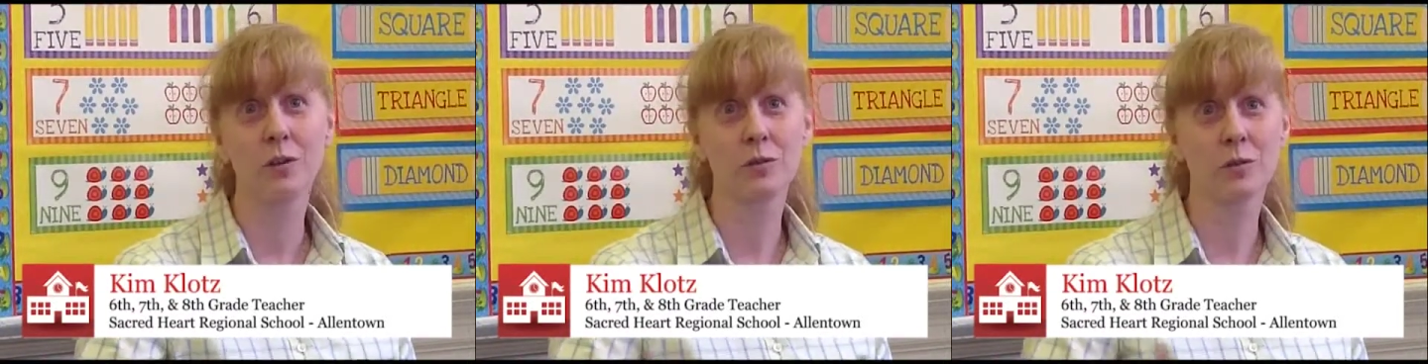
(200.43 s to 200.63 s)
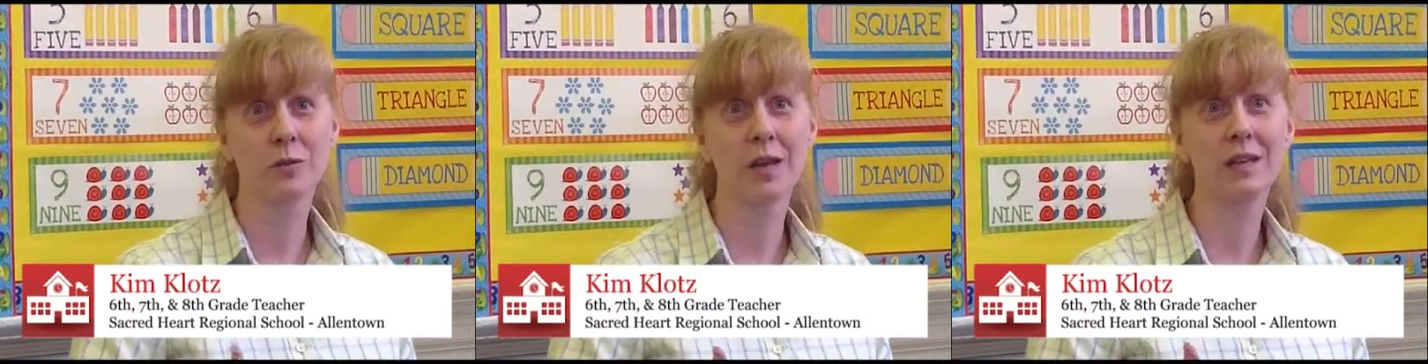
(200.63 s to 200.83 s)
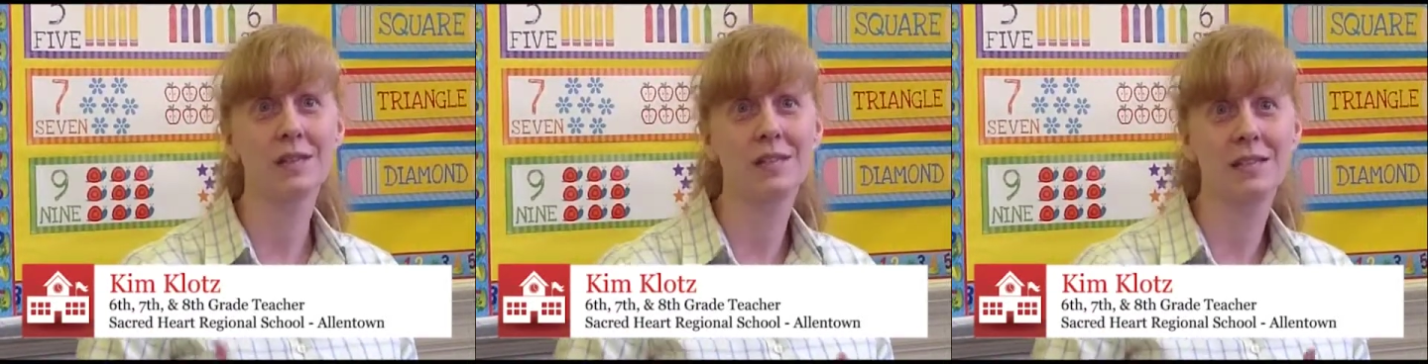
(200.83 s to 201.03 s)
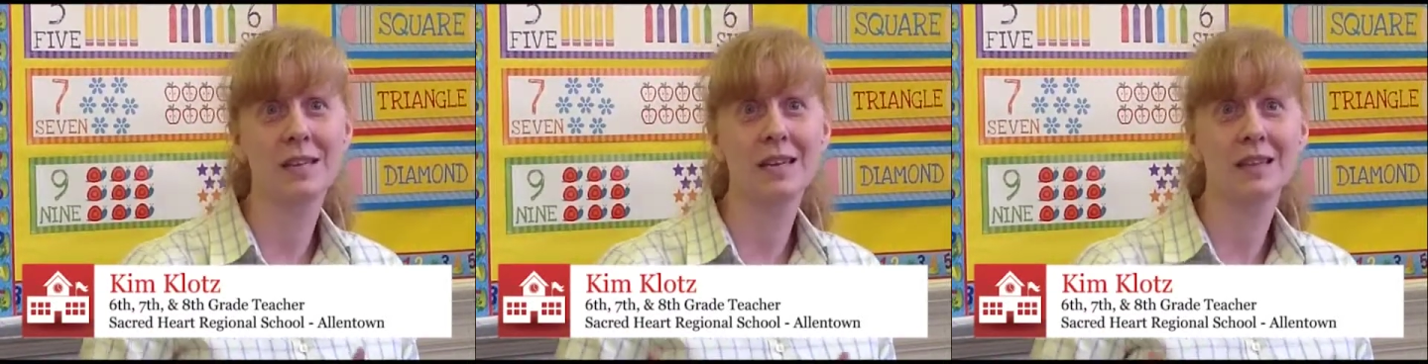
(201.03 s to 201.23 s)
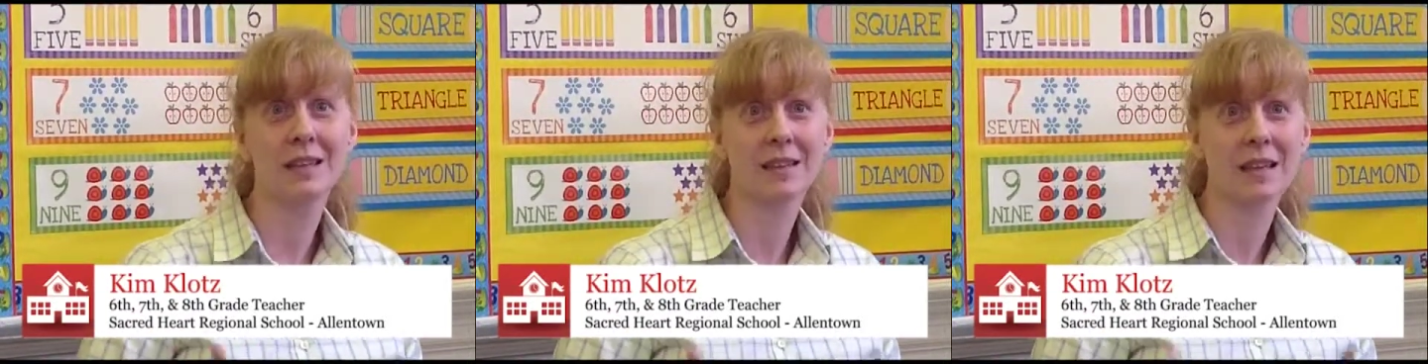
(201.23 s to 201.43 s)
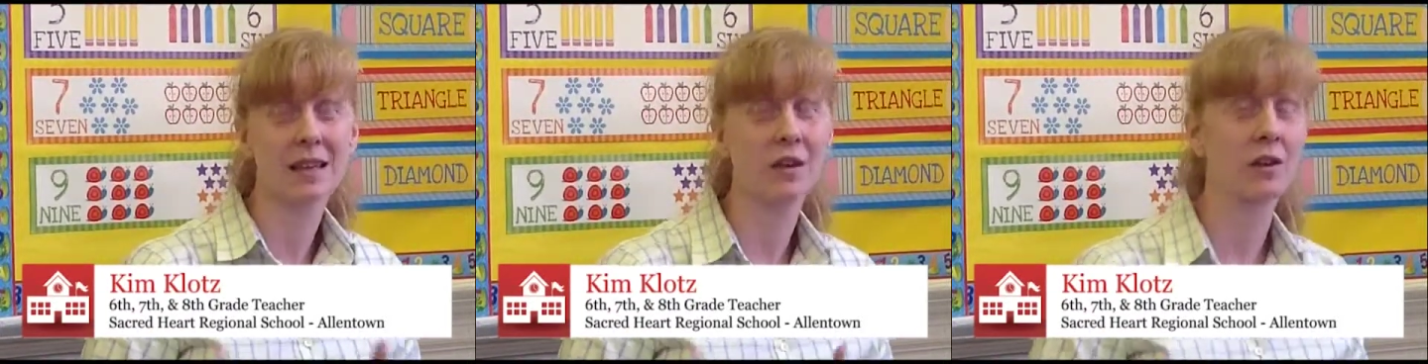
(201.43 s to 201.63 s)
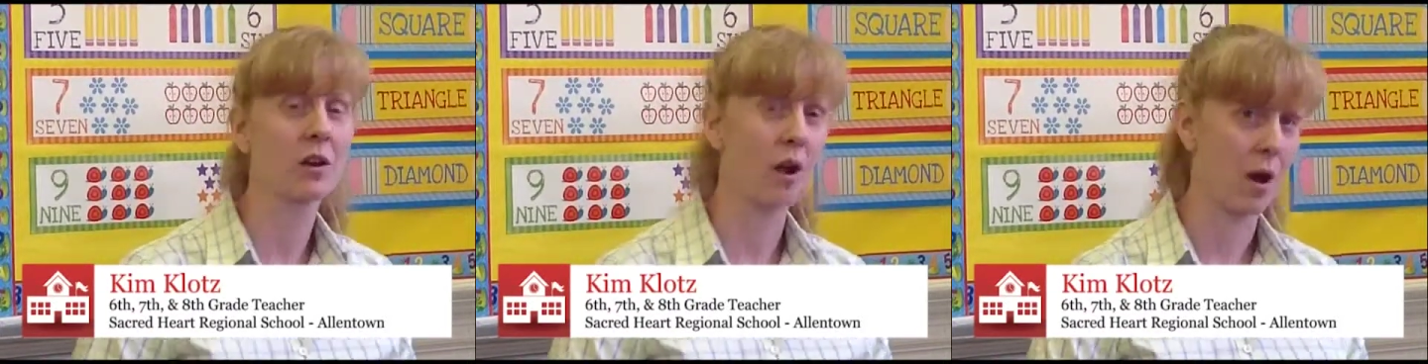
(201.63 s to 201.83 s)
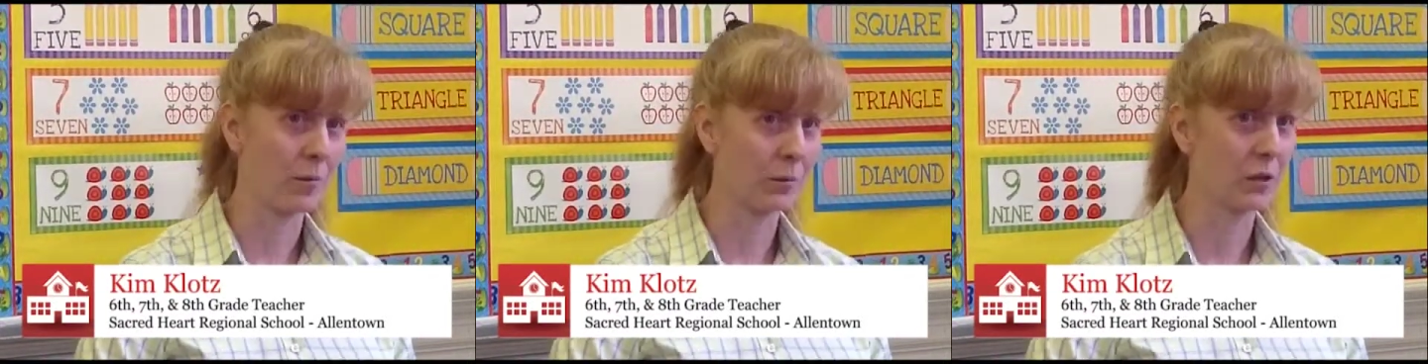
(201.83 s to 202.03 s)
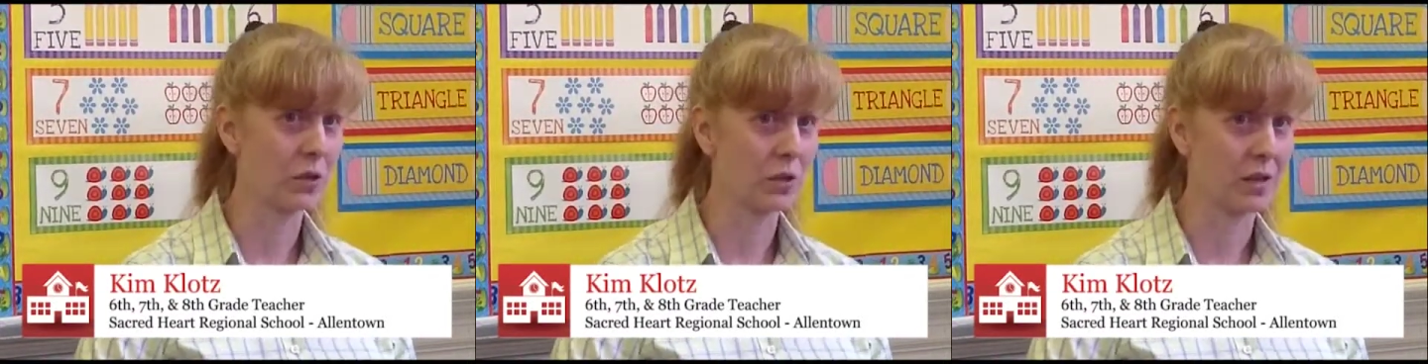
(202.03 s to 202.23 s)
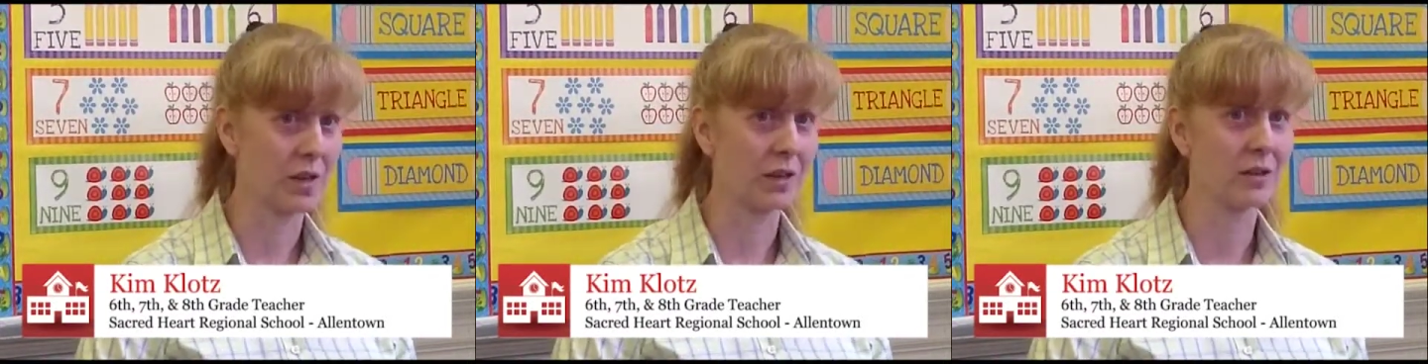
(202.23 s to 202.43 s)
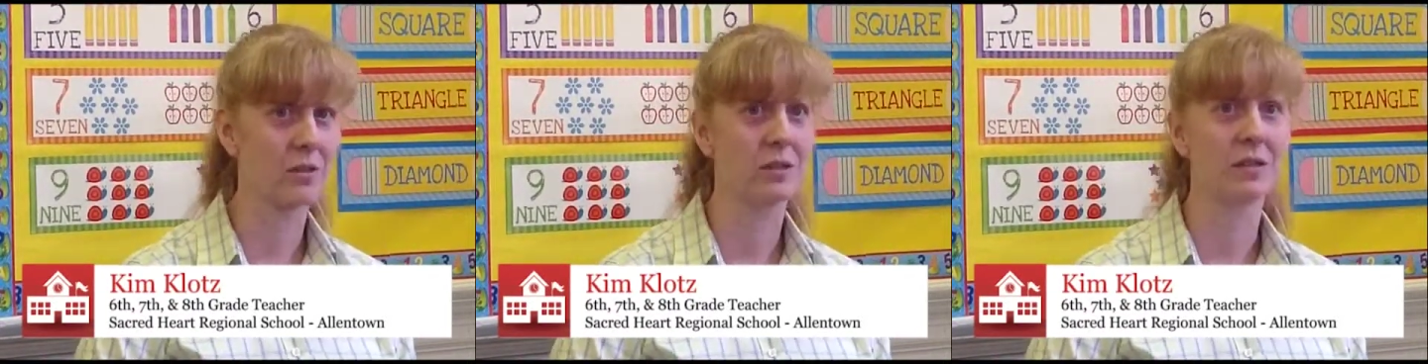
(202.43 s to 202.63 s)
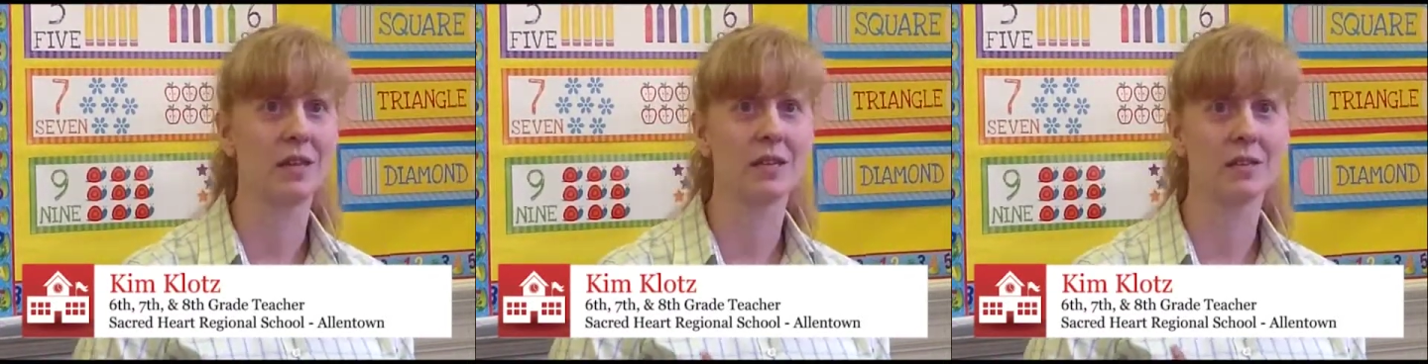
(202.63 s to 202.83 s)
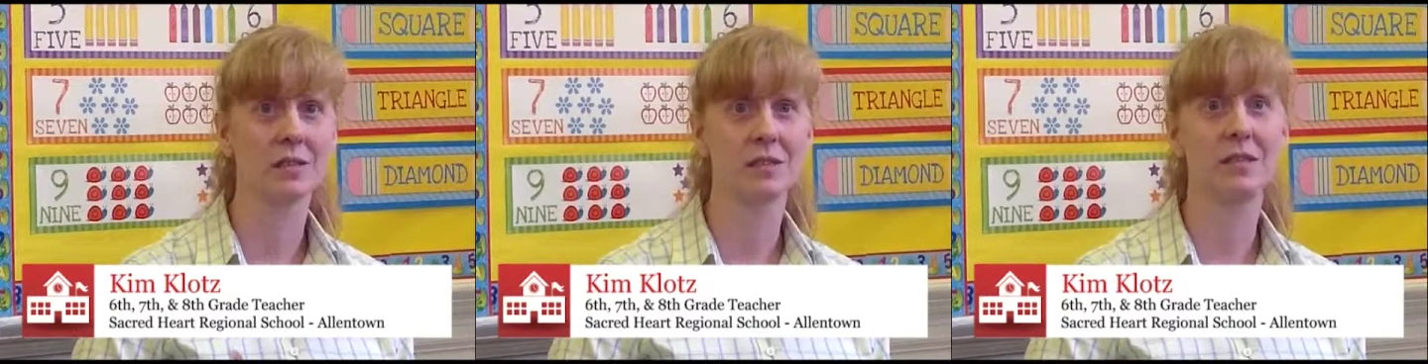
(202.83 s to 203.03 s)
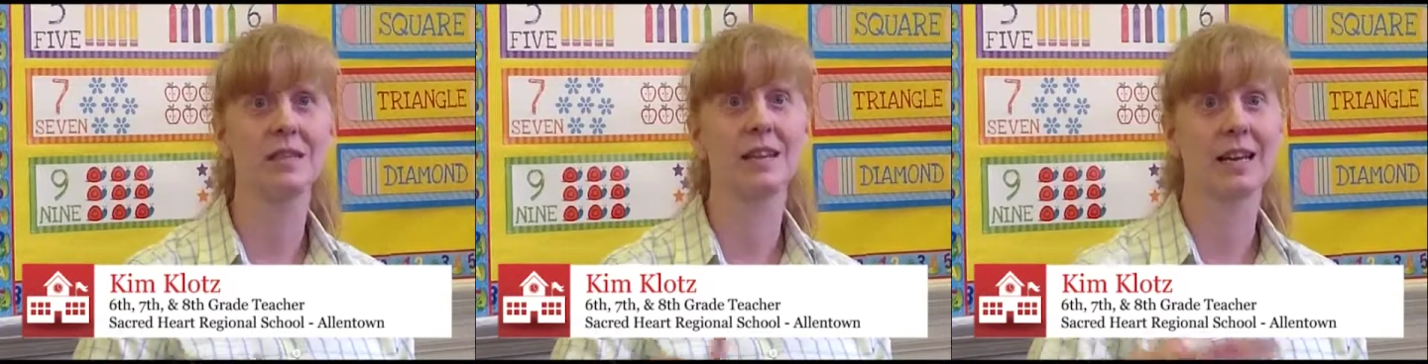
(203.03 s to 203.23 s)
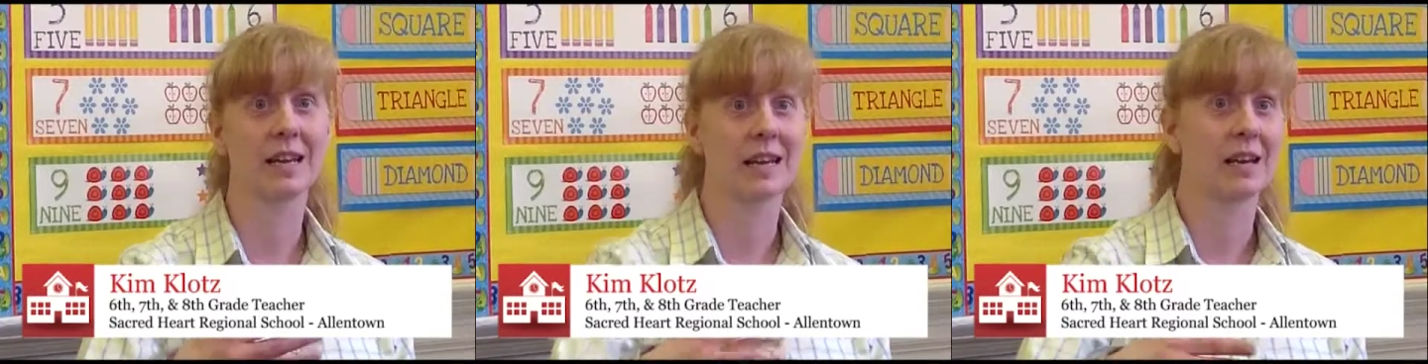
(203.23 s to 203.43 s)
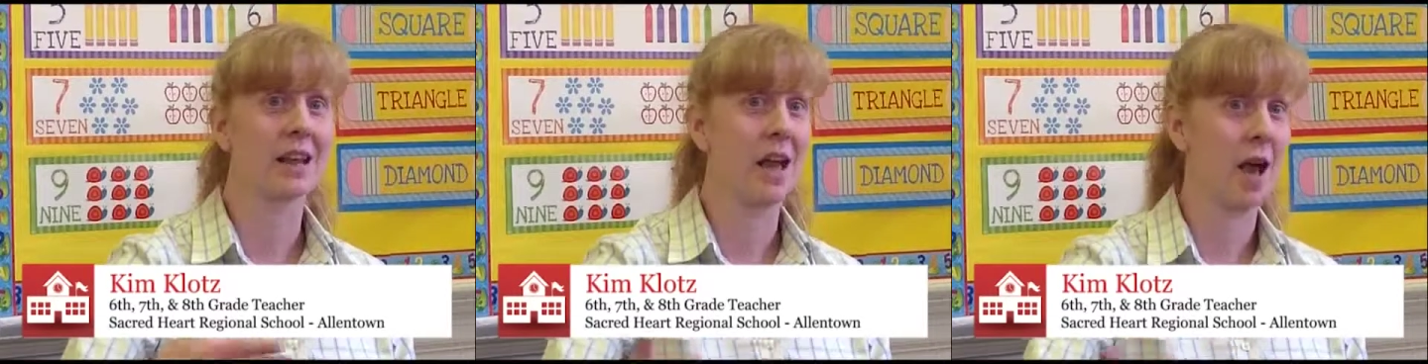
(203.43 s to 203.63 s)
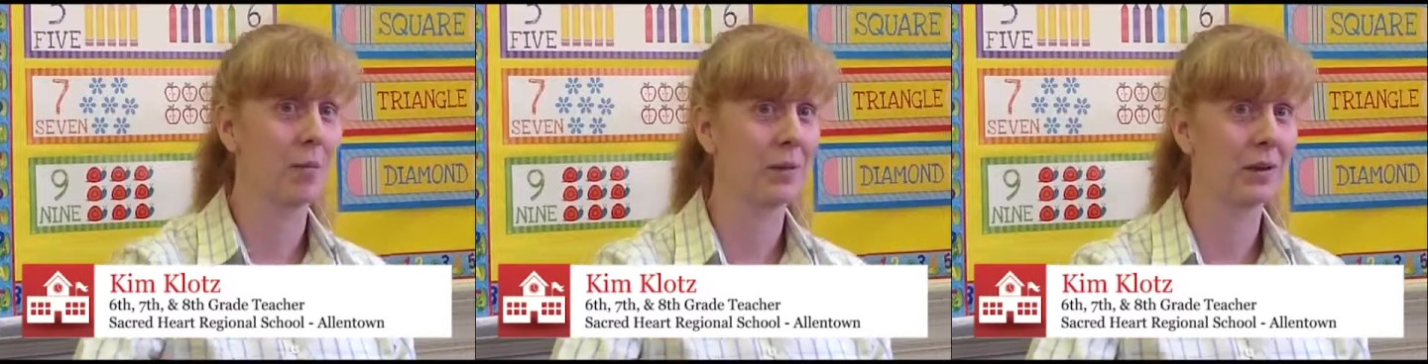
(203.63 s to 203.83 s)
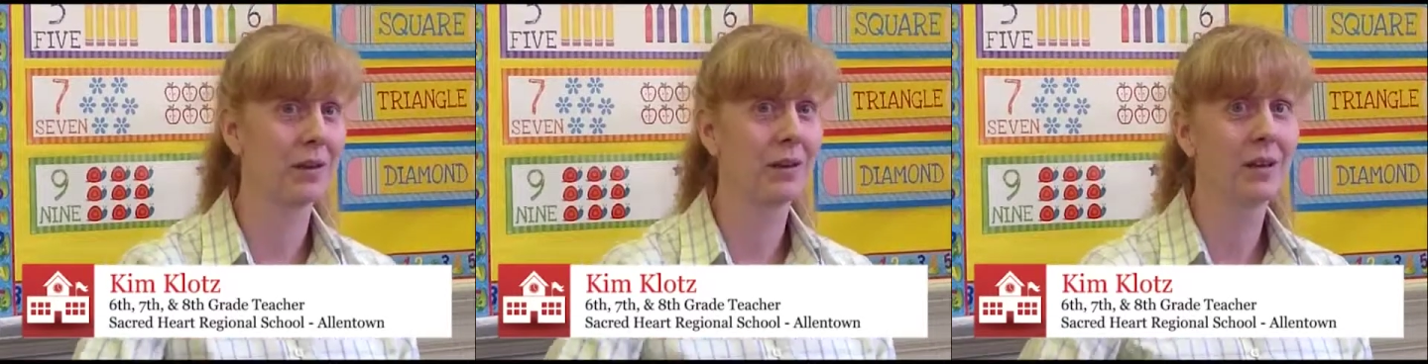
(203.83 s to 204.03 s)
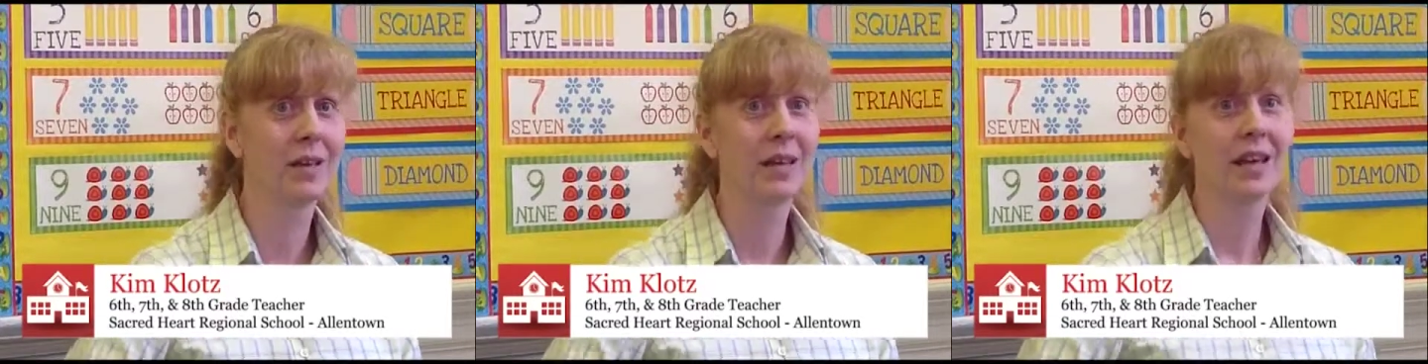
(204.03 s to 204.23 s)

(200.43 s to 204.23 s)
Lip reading: so they see that they can accomplish things and they see that it can happen.